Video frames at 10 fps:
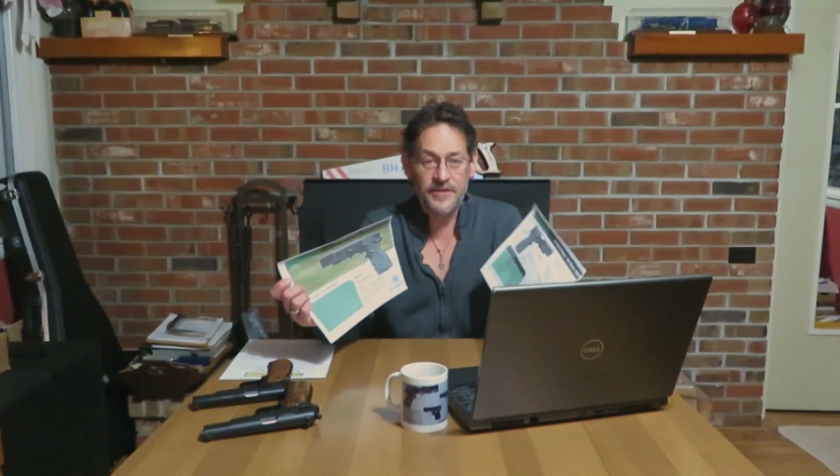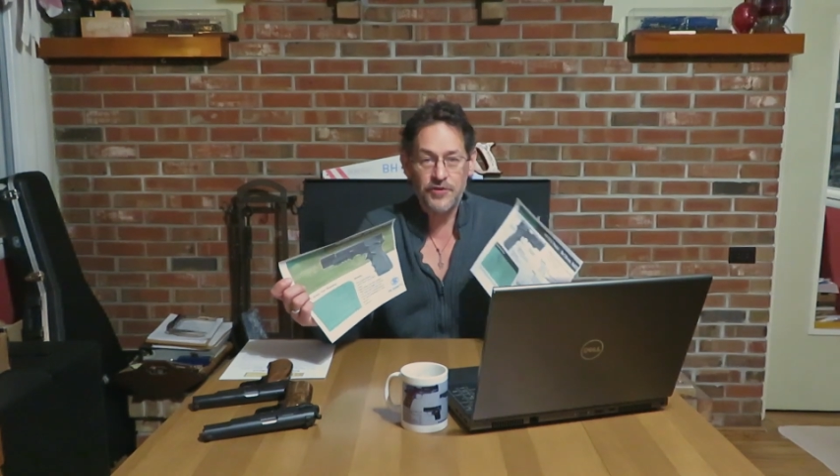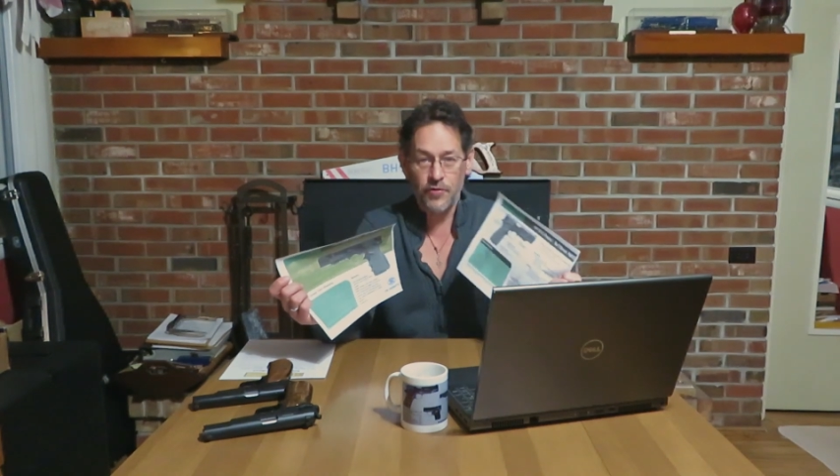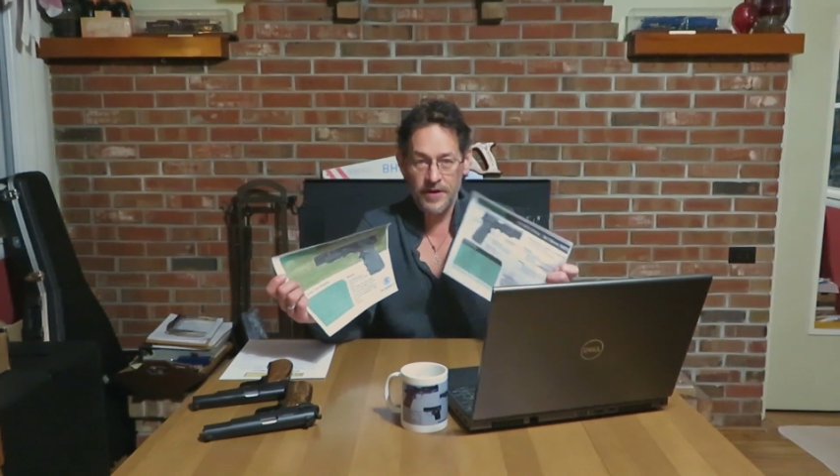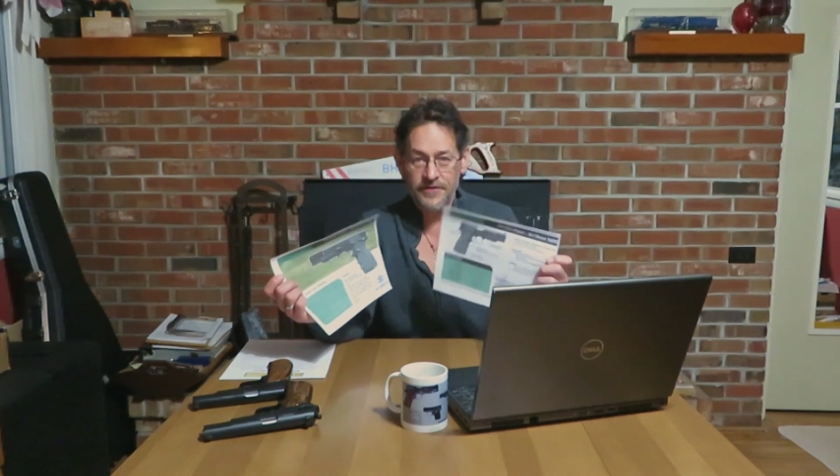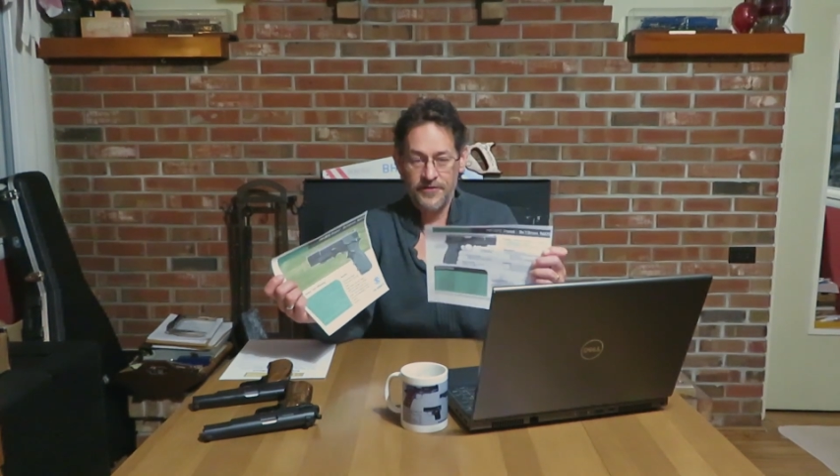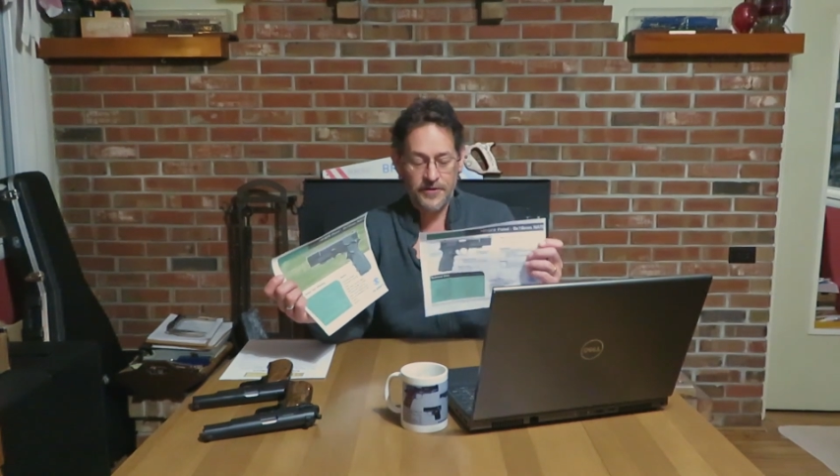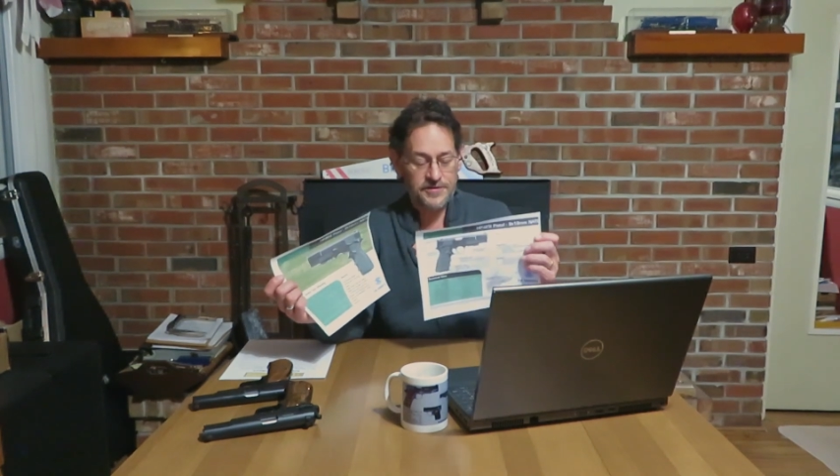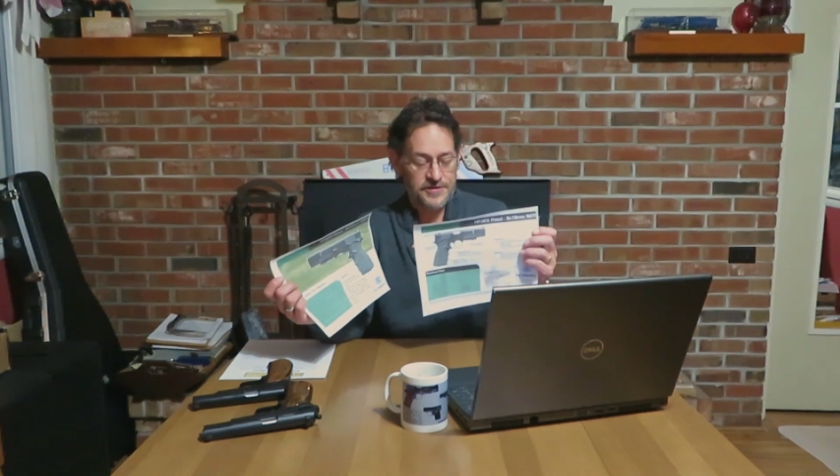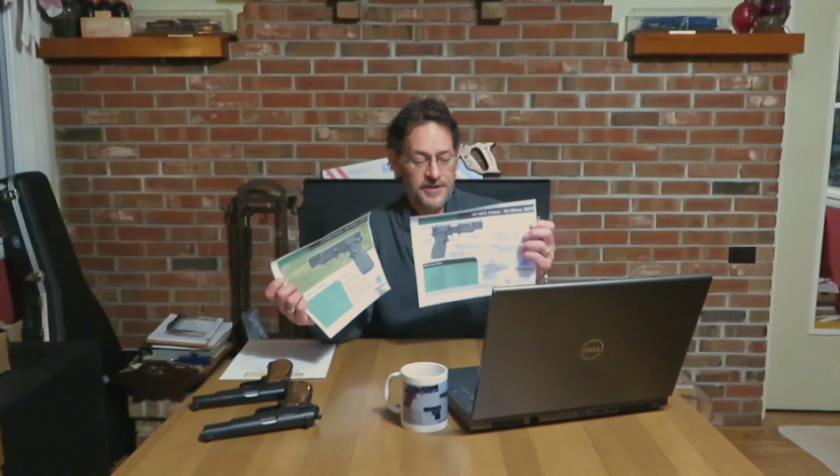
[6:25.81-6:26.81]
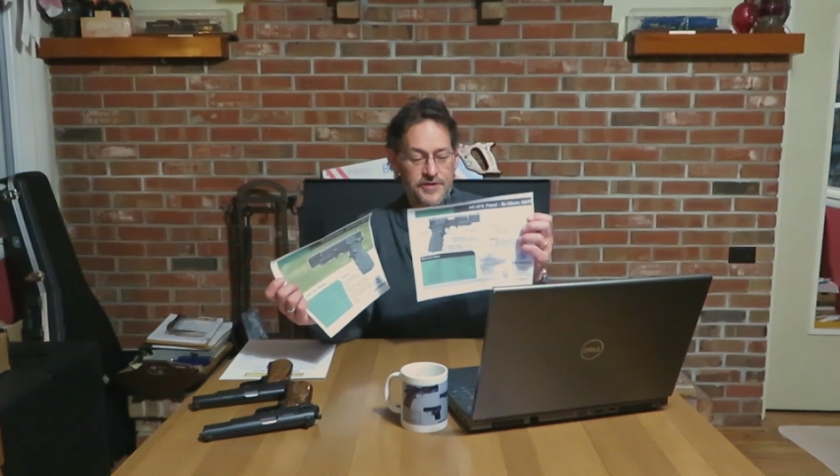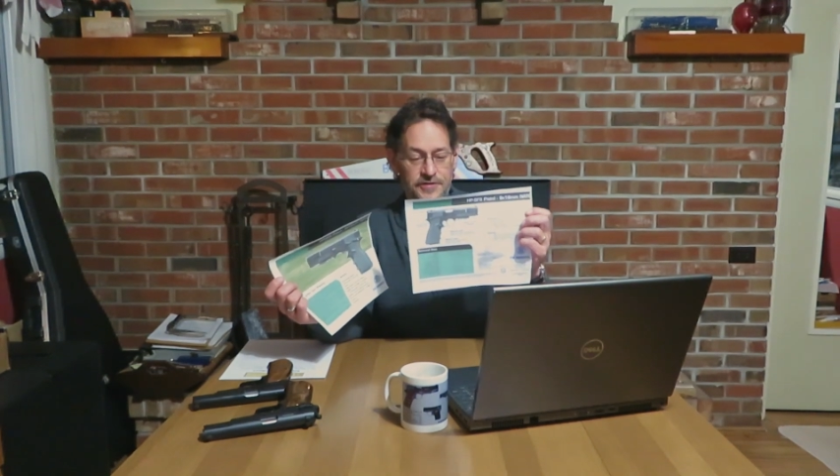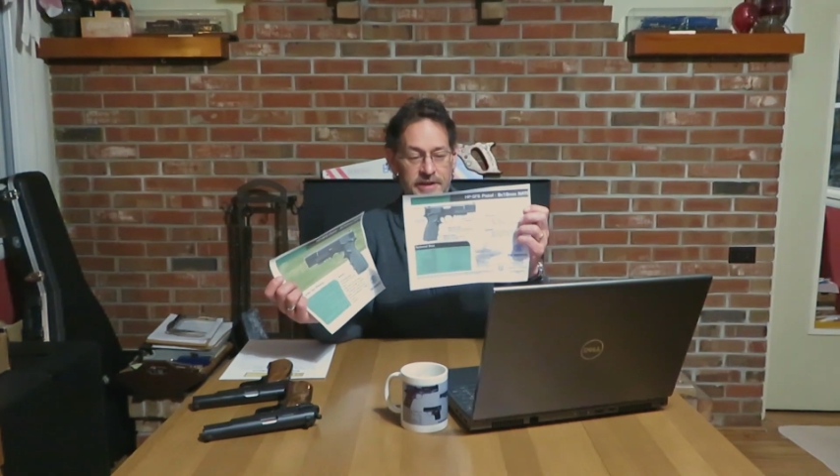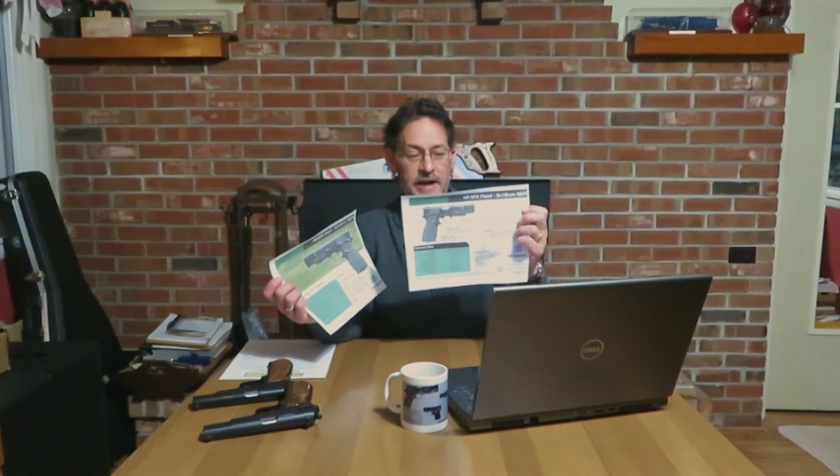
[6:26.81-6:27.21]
the 21st century